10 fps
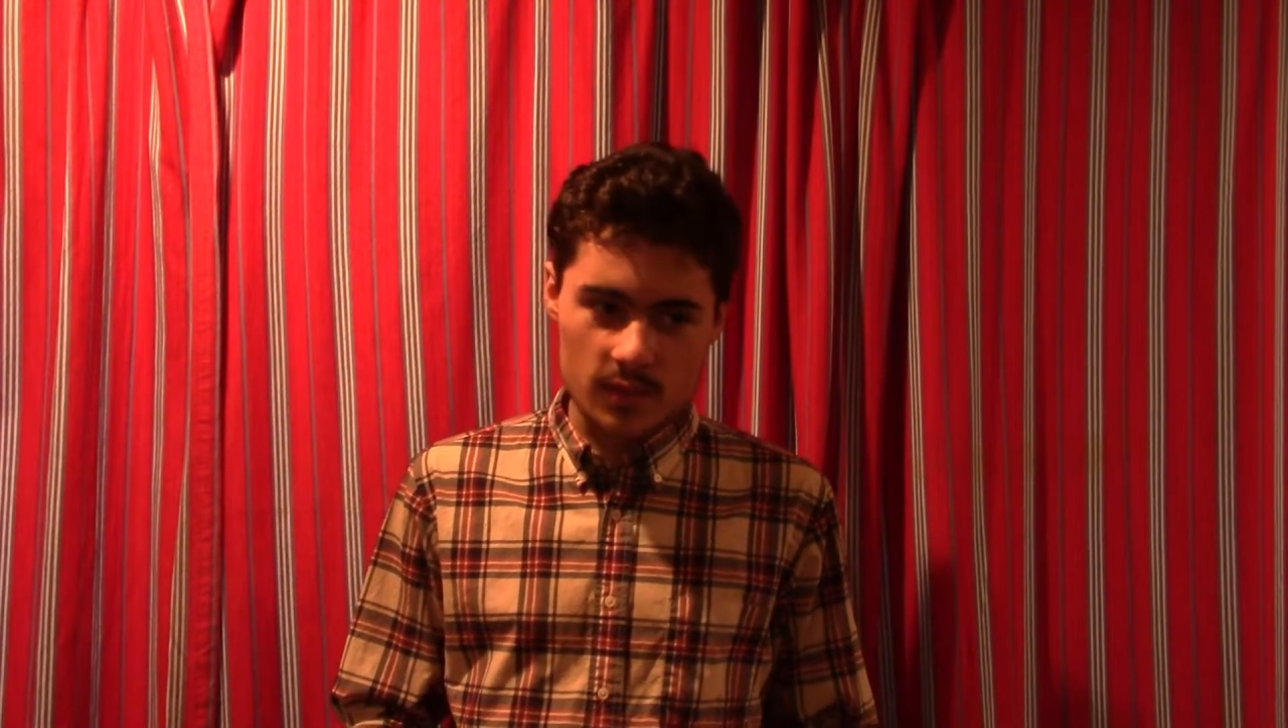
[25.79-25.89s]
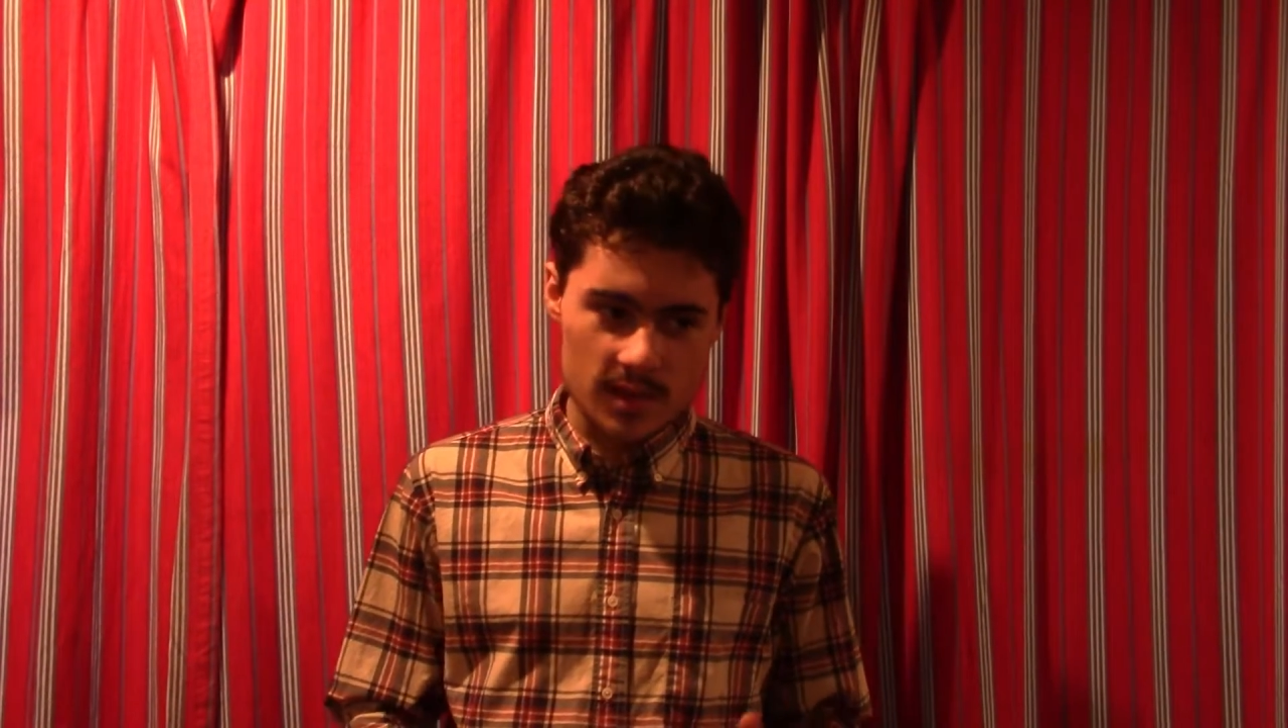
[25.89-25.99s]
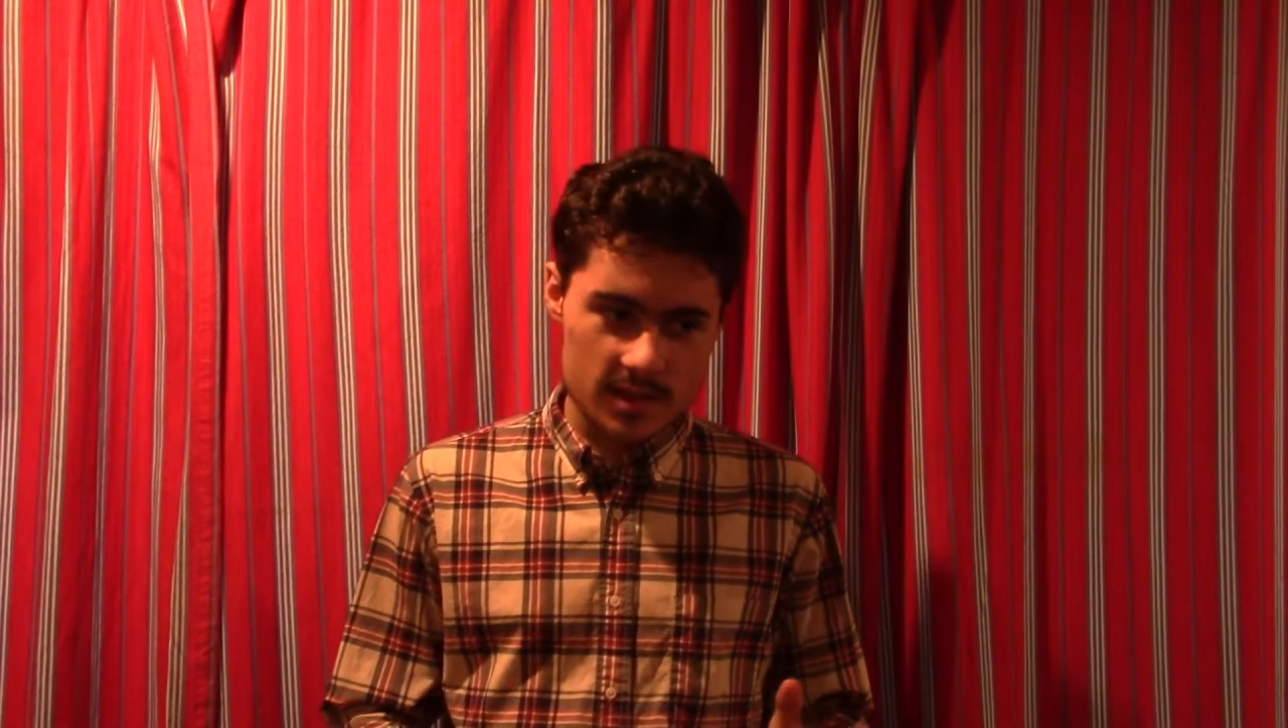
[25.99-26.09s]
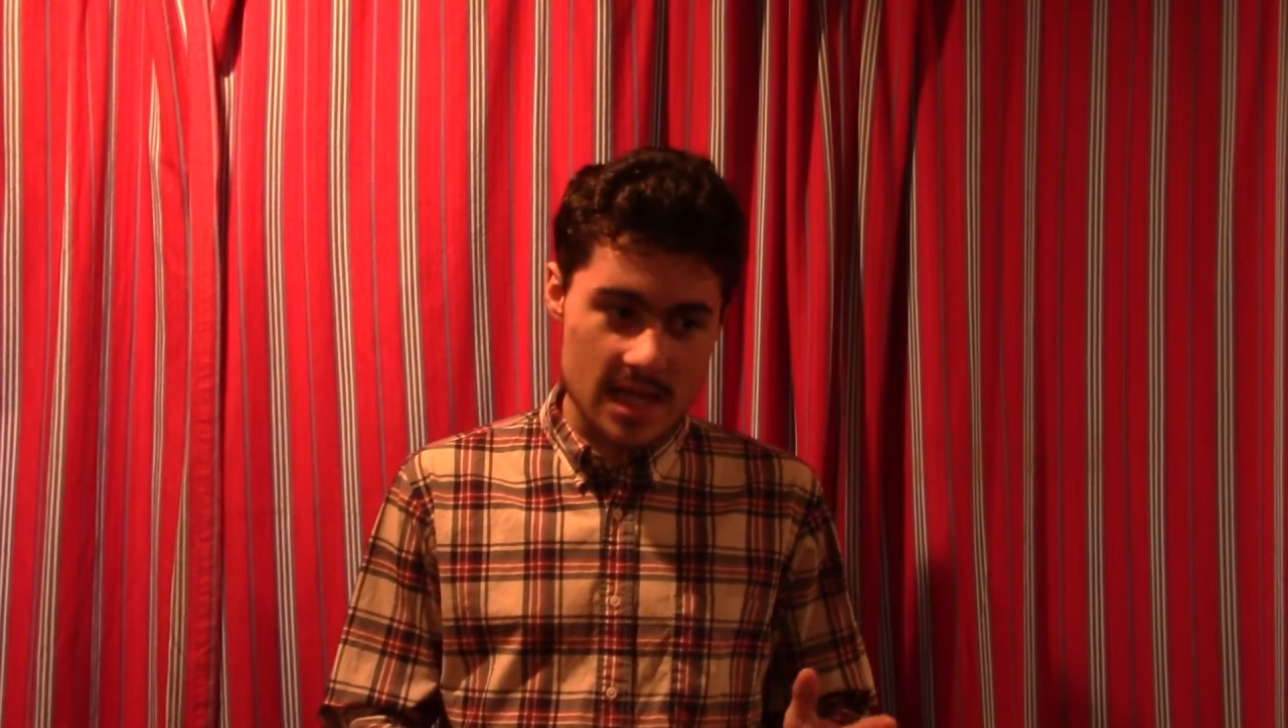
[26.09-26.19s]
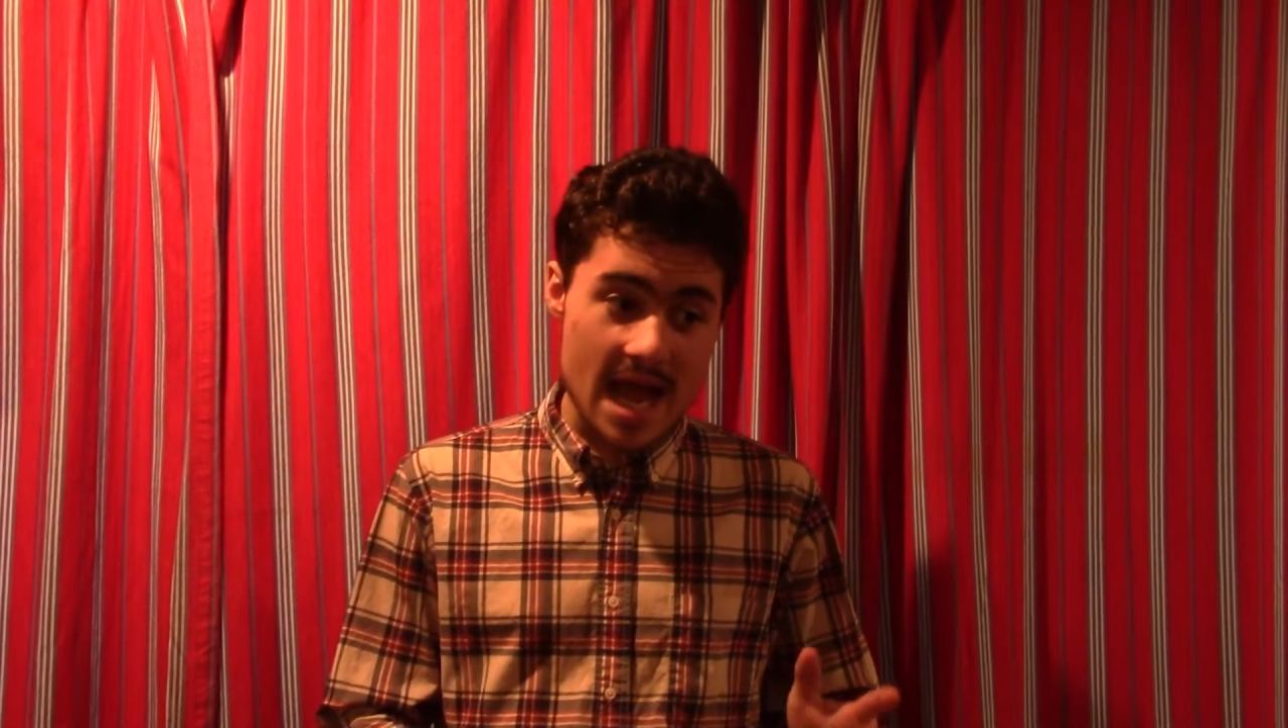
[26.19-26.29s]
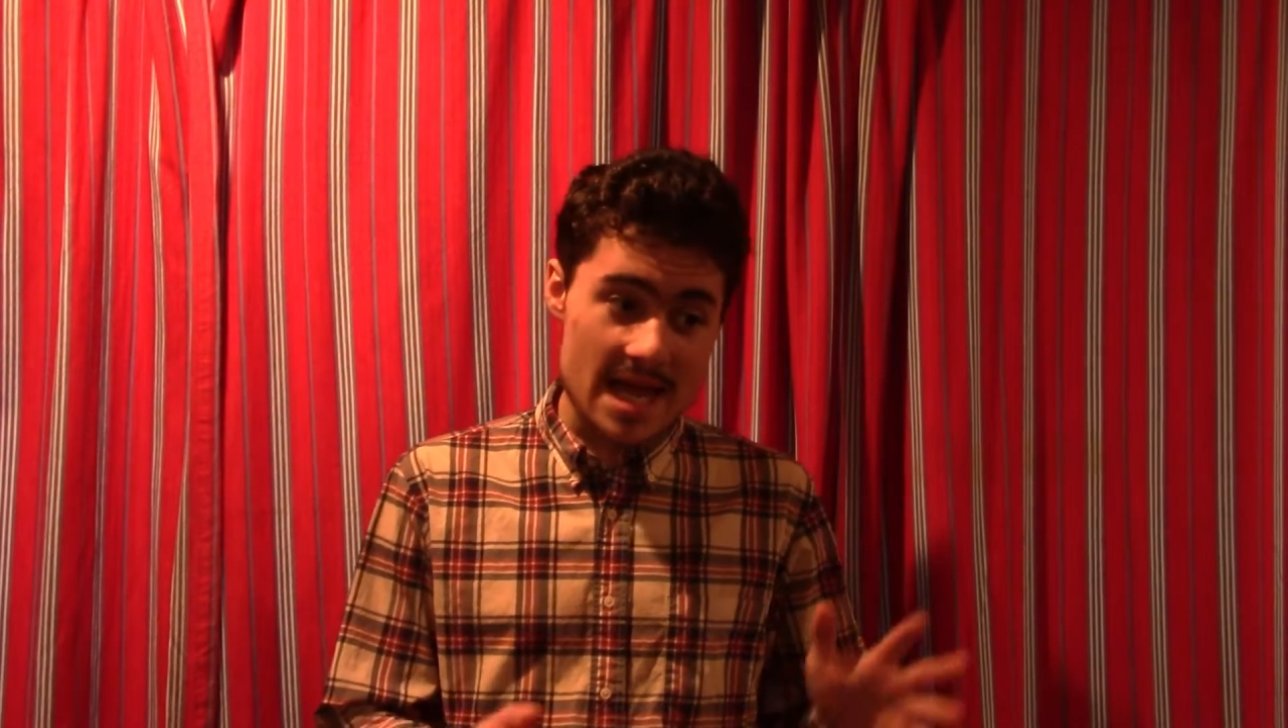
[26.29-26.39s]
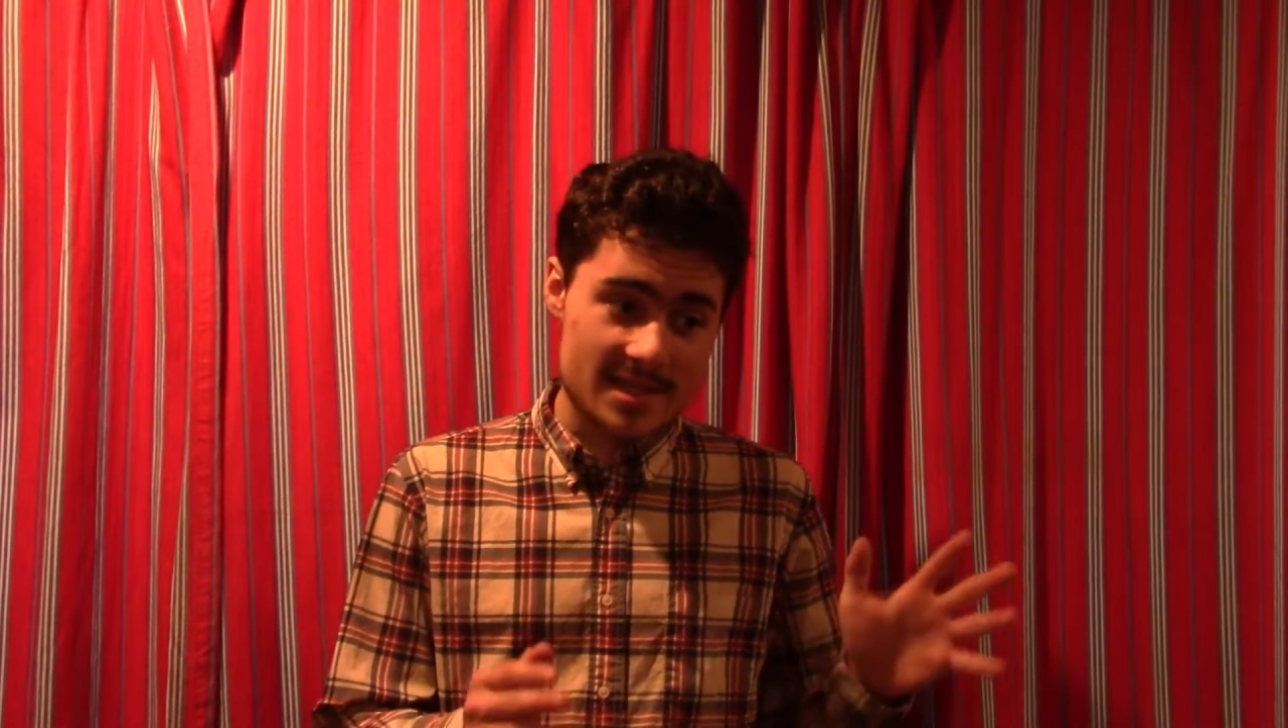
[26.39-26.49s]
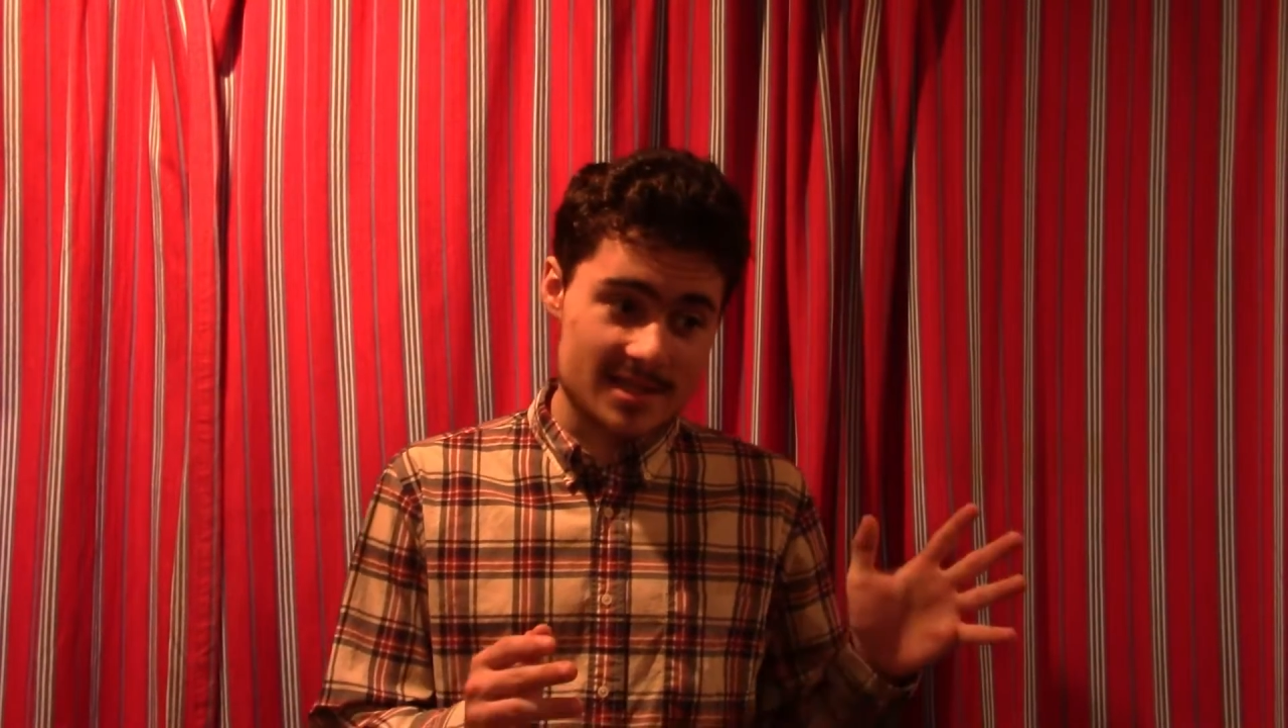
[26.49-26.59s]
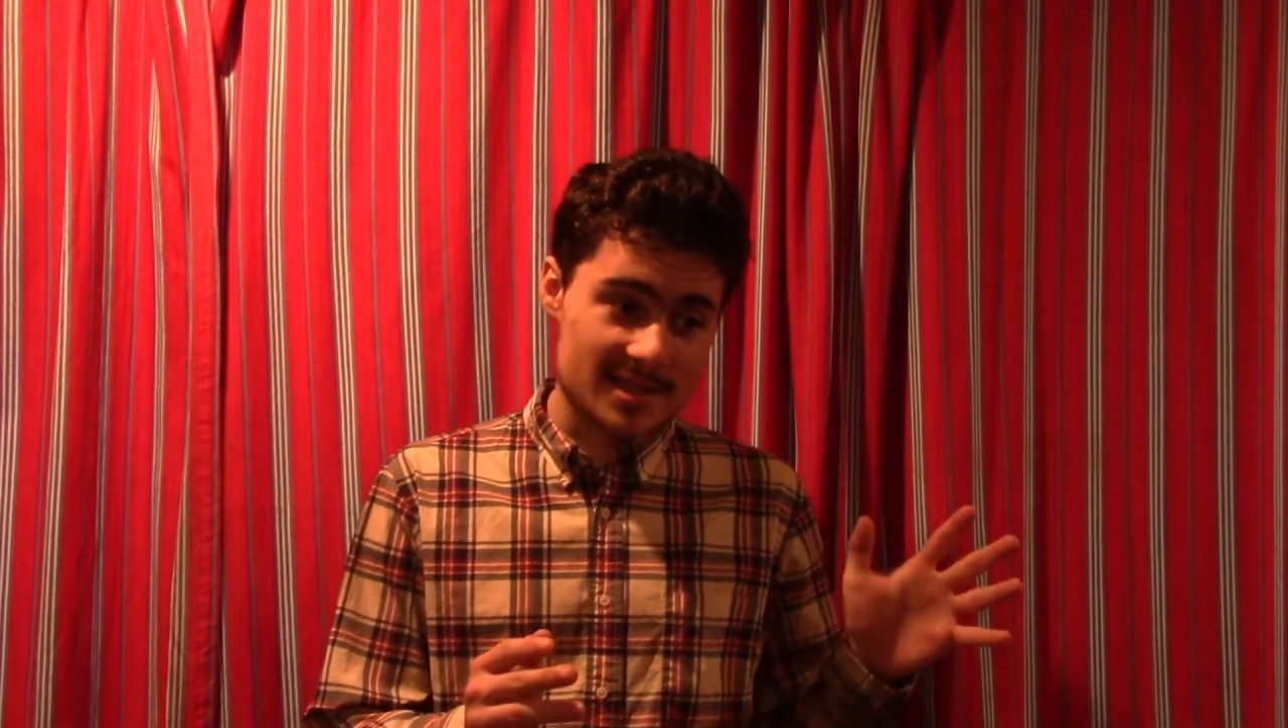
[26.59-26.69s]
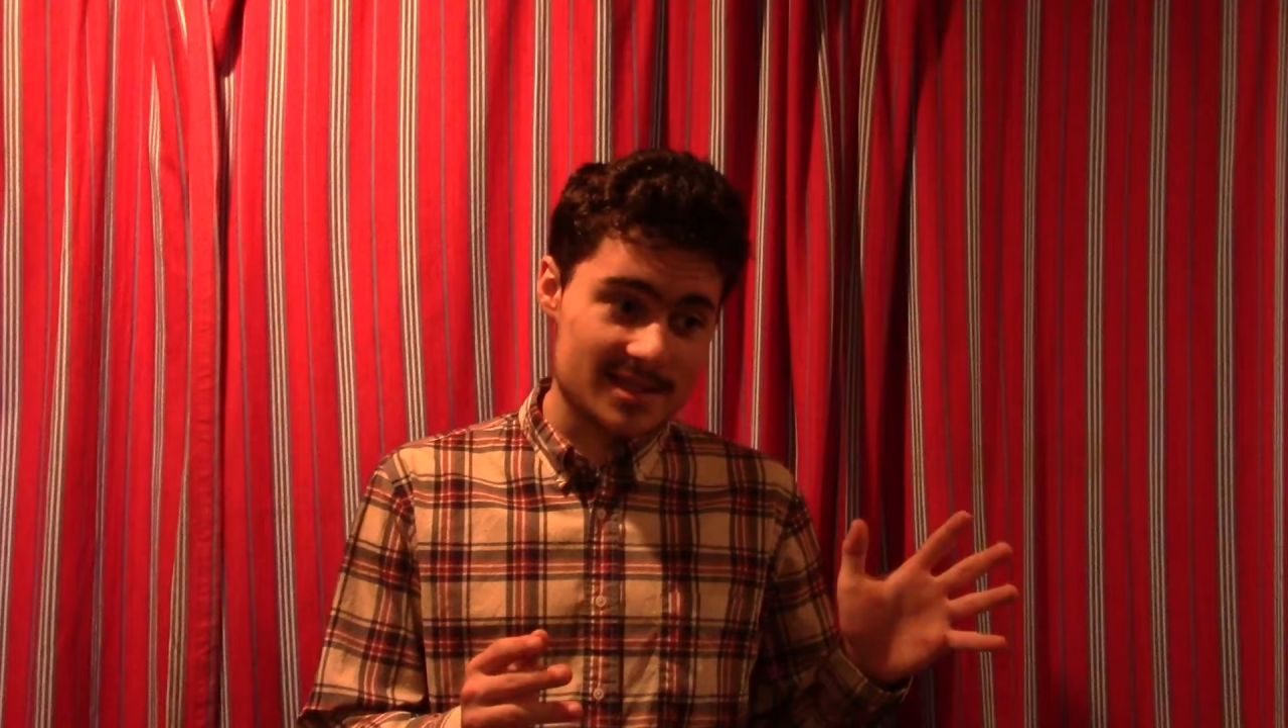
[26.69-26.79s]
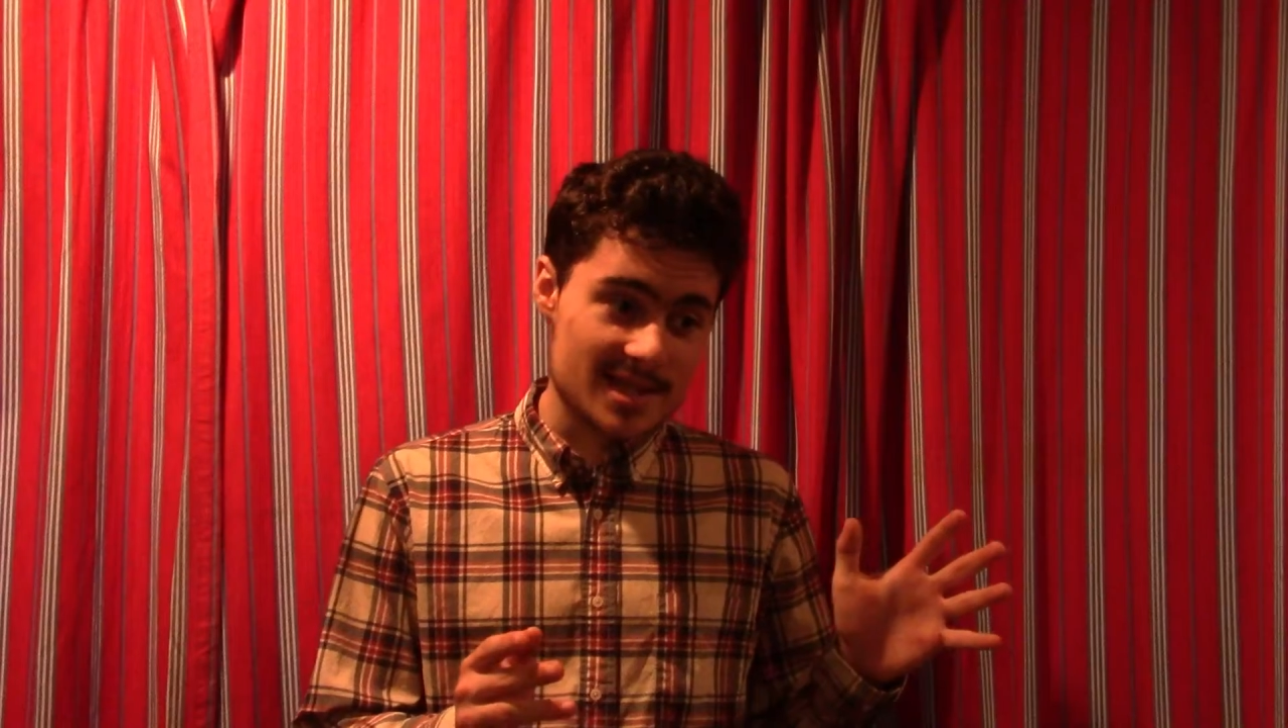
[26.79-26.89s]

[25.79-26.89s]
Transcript: was asked